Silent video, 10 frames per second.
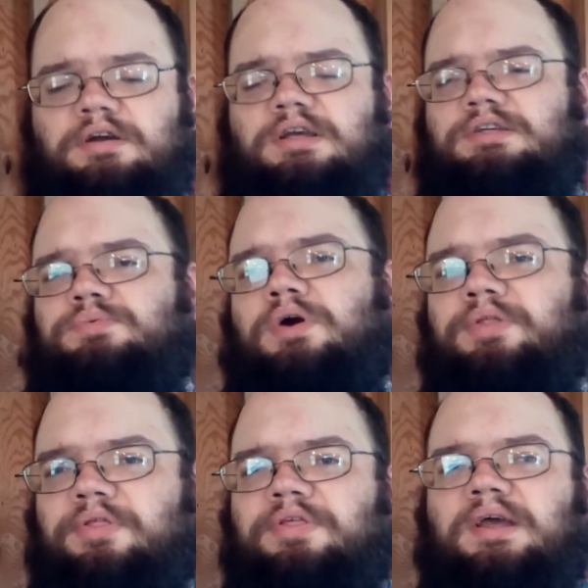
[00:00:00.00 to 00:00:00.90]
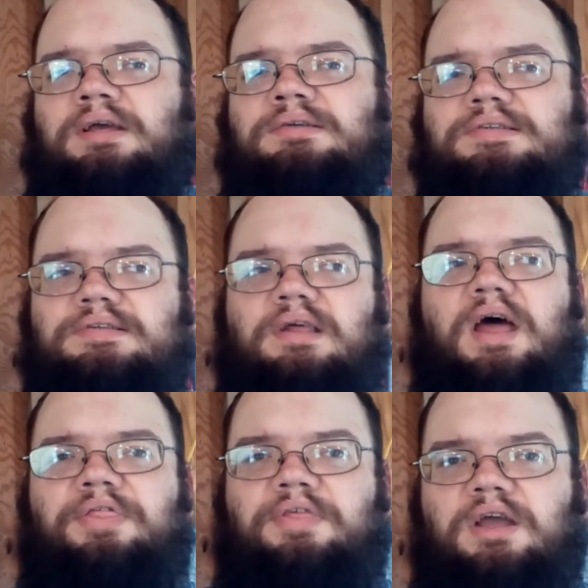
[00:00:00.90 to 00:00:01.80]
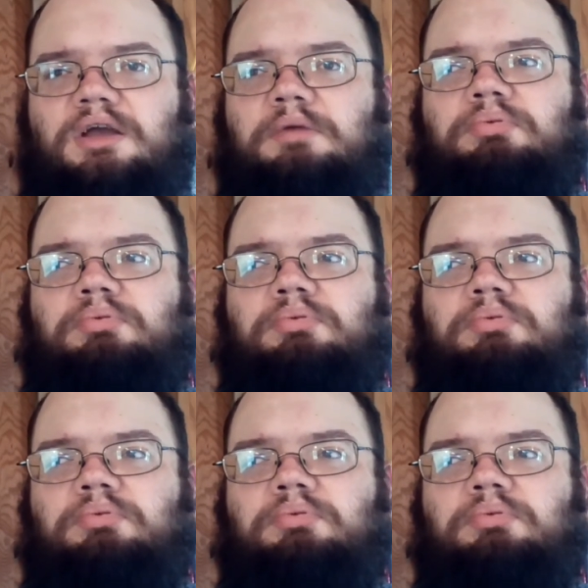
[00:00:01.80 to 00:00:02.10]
is one of the things that I think